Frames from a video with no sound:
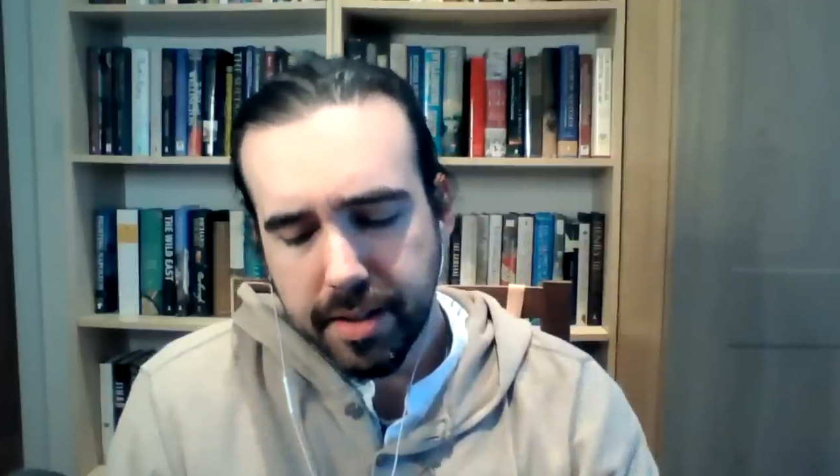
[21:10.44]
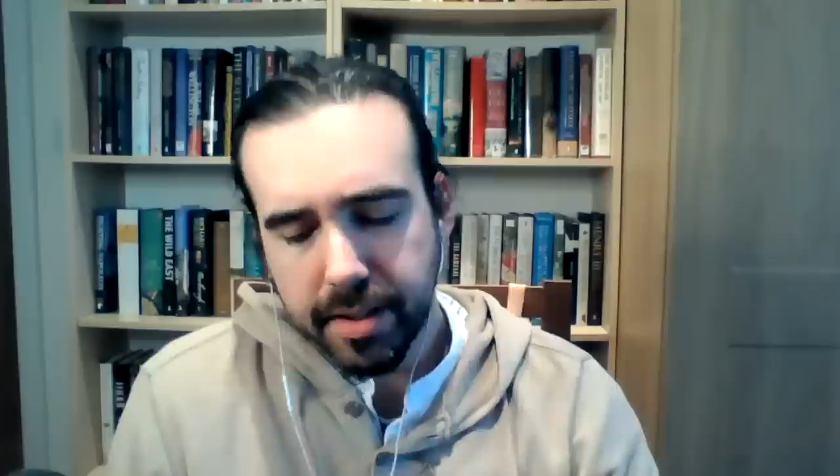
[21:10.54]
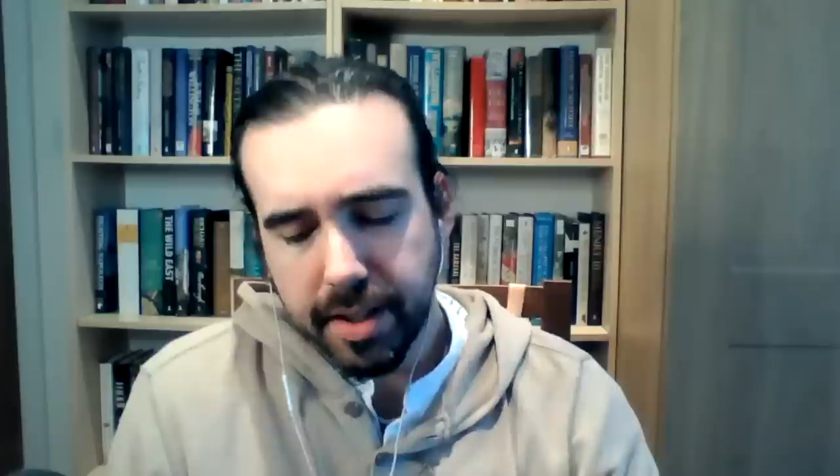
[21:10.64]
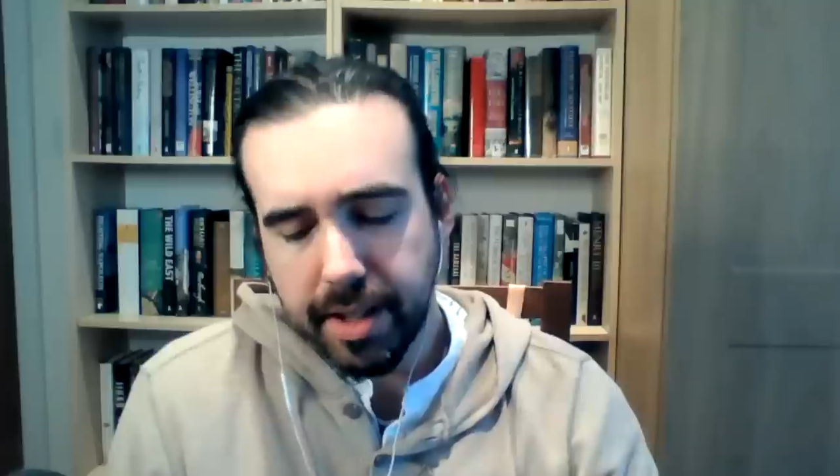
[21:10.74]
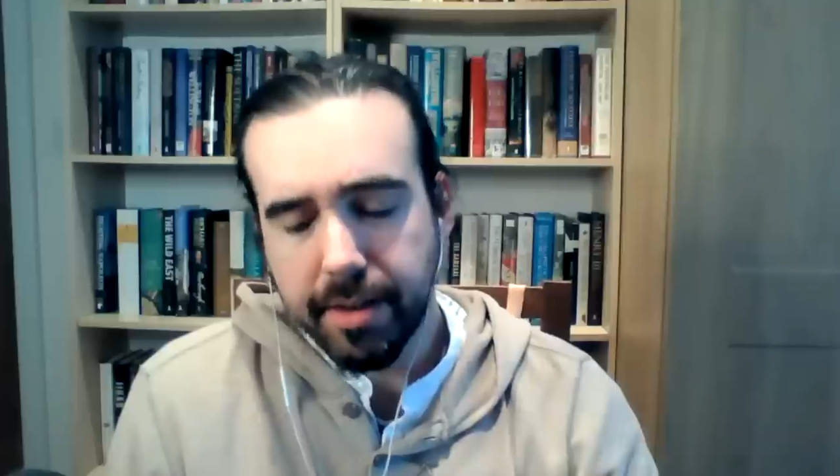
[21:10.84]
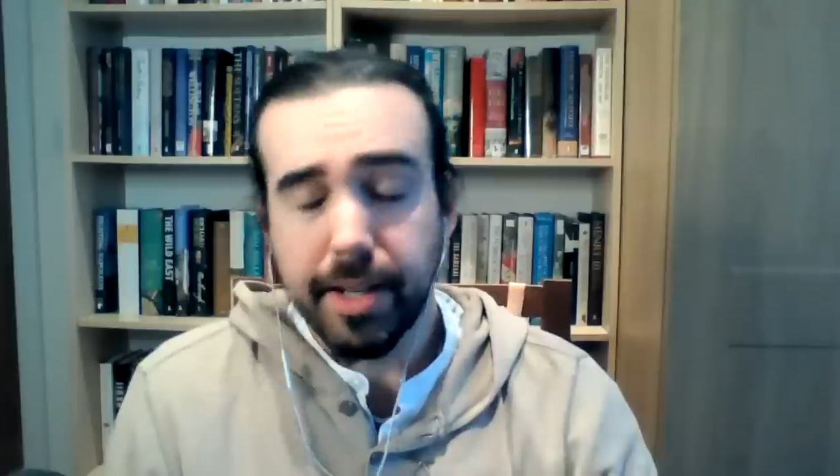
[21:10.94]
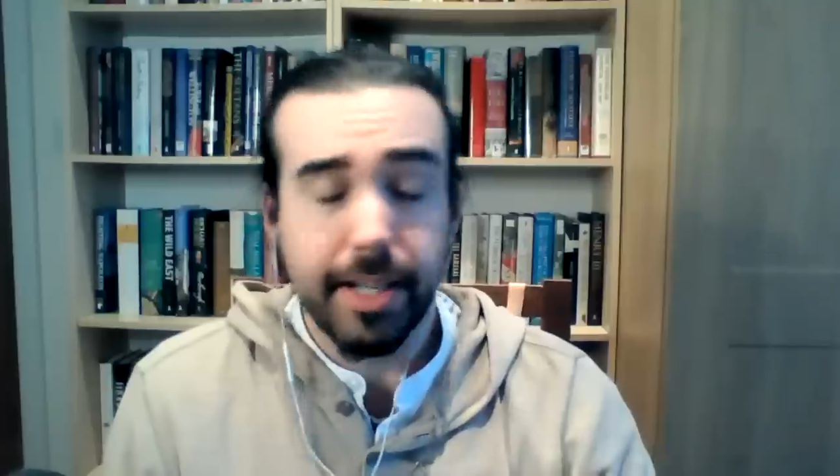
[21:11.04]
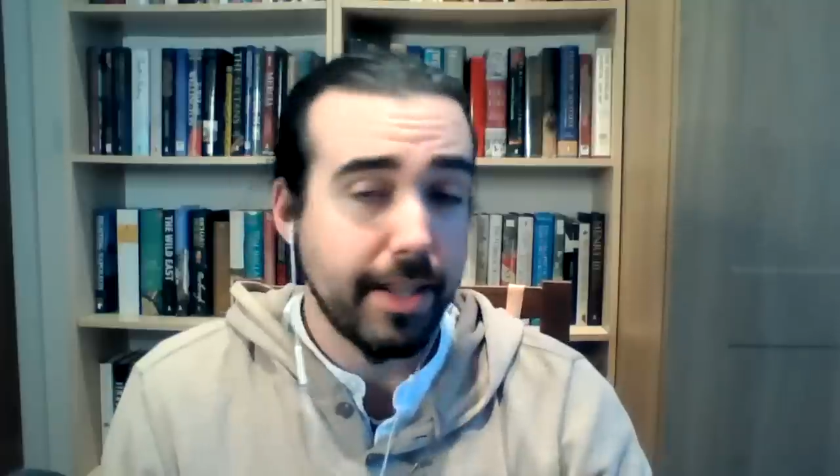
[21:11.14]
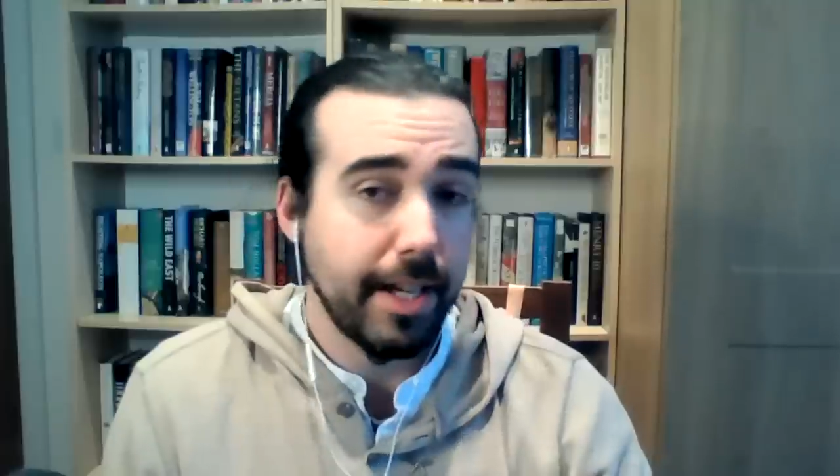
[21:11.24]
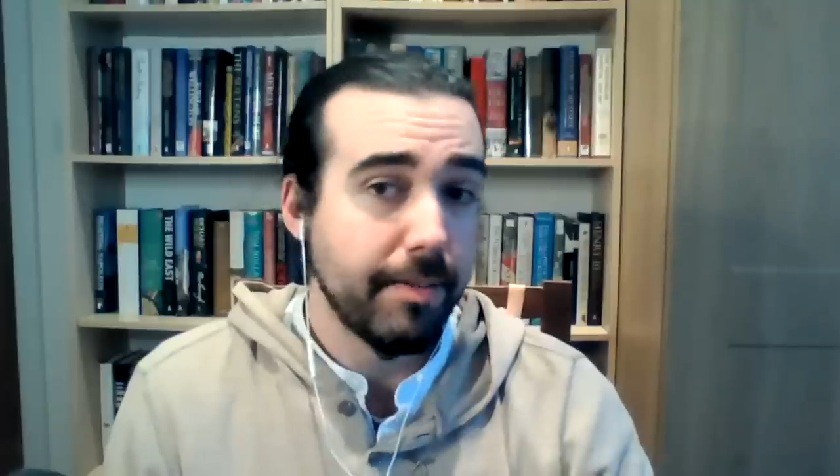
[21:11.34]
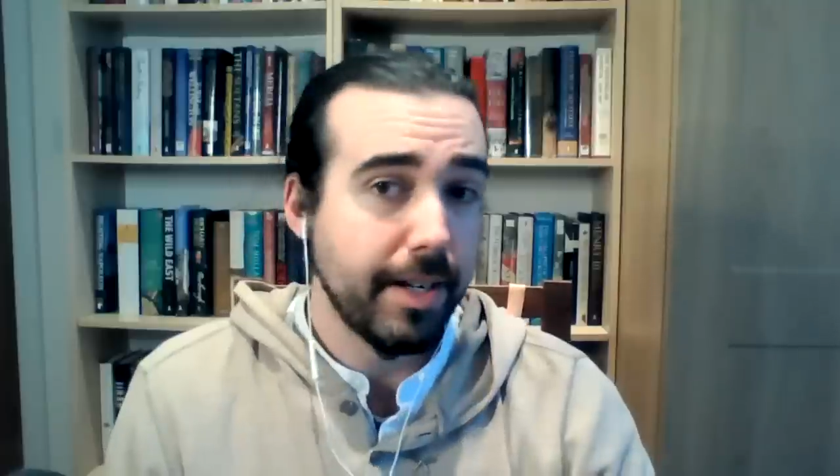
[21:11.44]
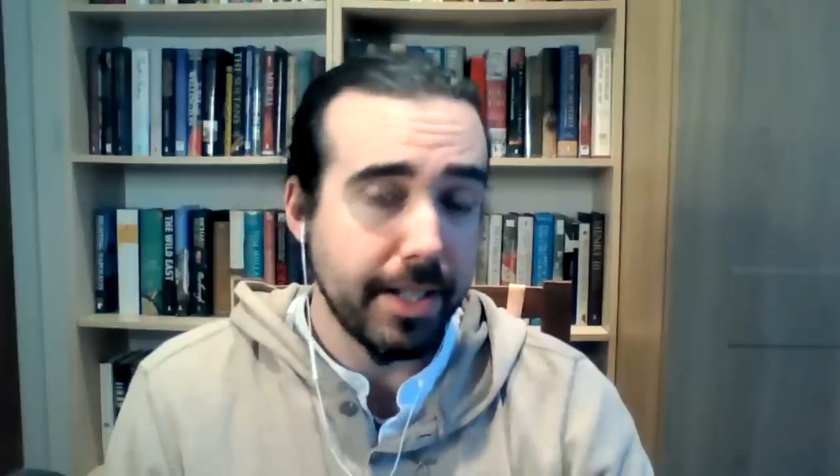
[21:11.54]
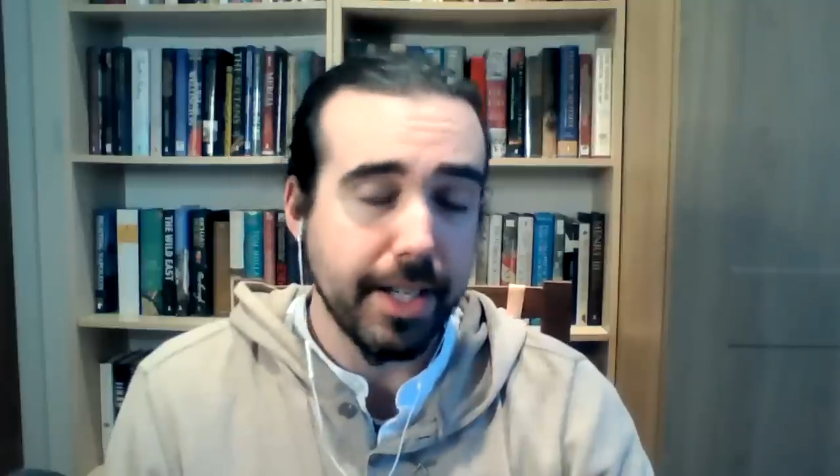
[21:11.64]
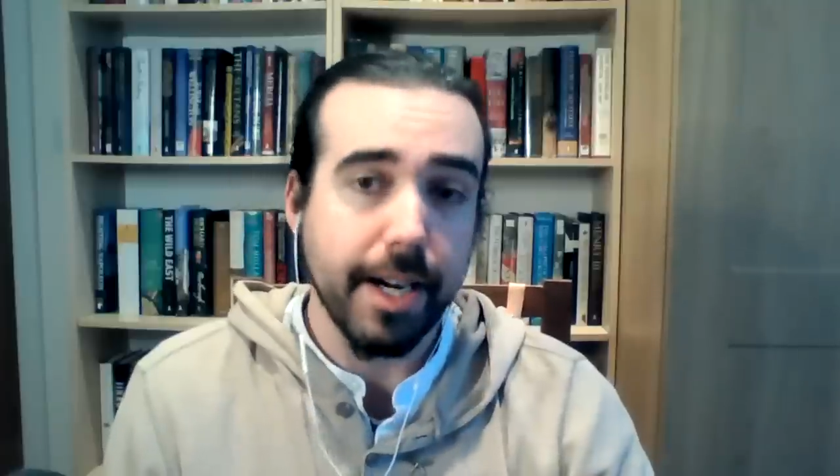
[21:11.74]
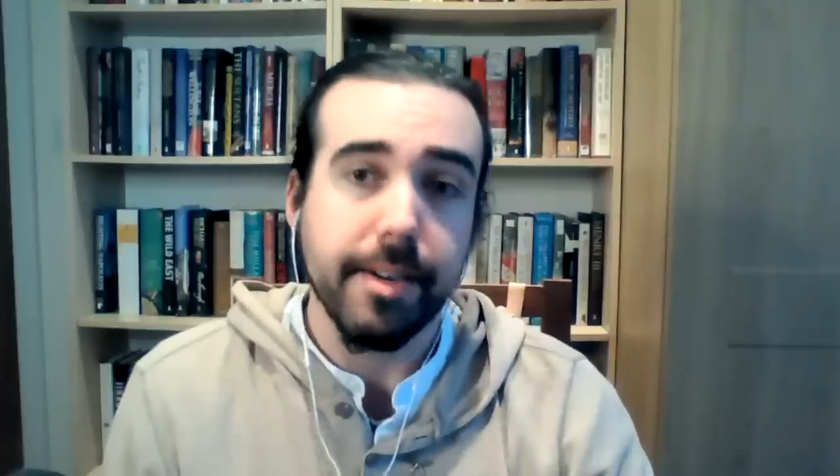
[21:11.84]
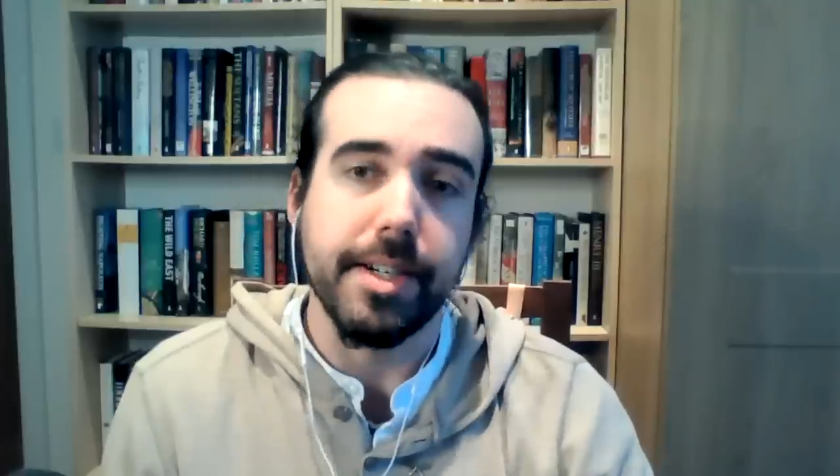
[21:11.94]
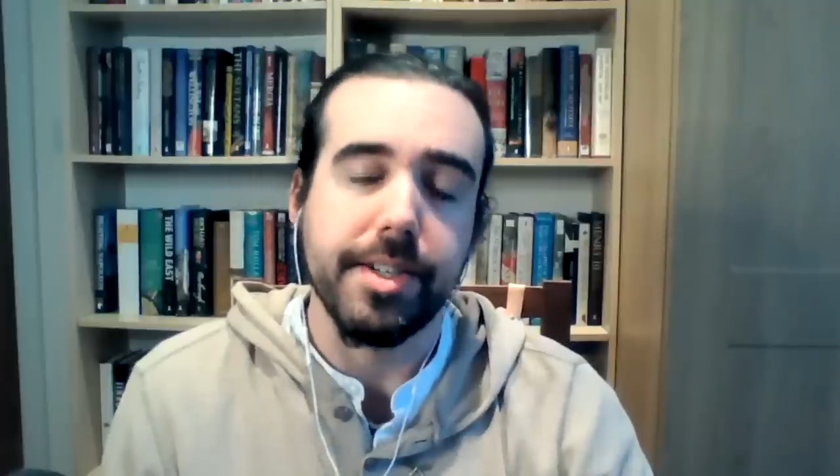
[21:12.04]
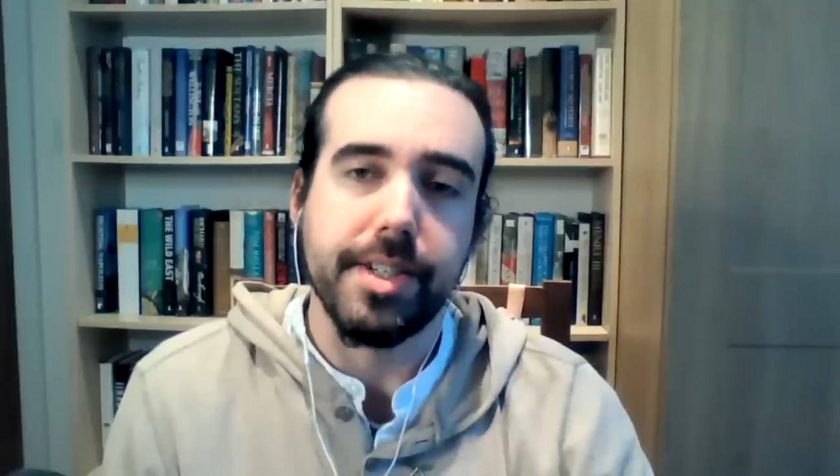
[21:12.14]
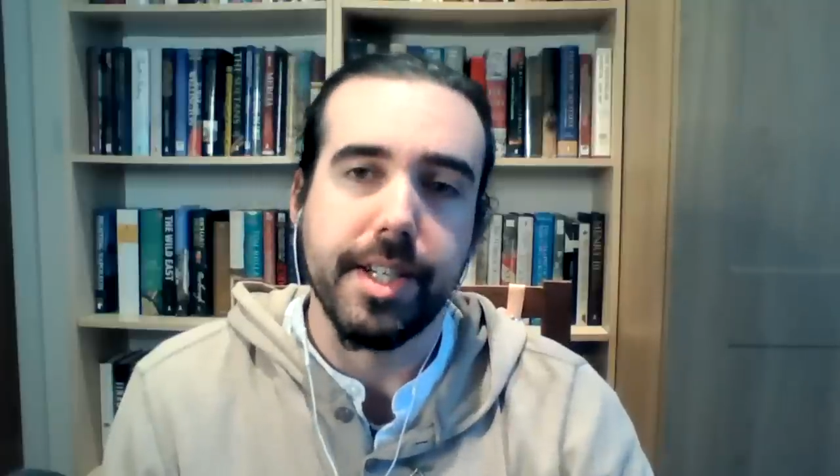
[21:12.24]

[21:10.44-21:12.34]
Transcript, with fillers: You know, they were they were encouraged